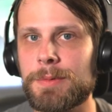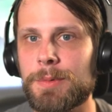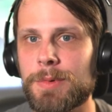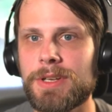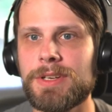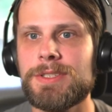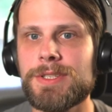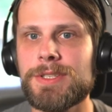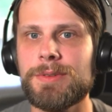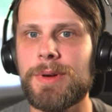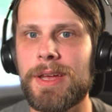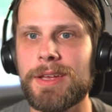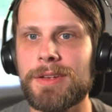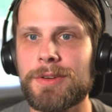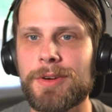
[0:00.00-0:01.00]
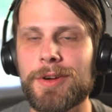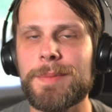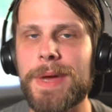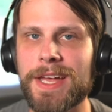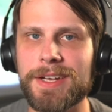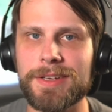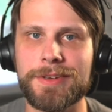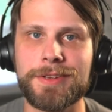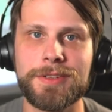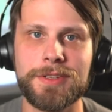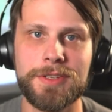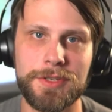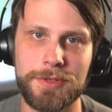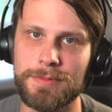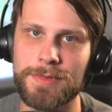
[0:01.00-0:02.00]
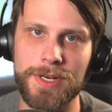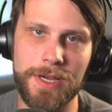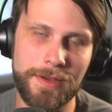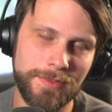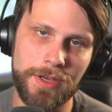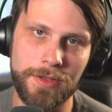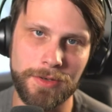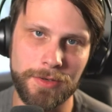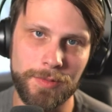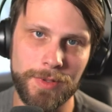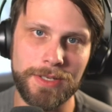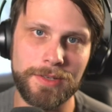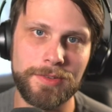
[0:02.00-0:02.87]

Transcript: We're going to do a Chromatic Cube draft on Arena.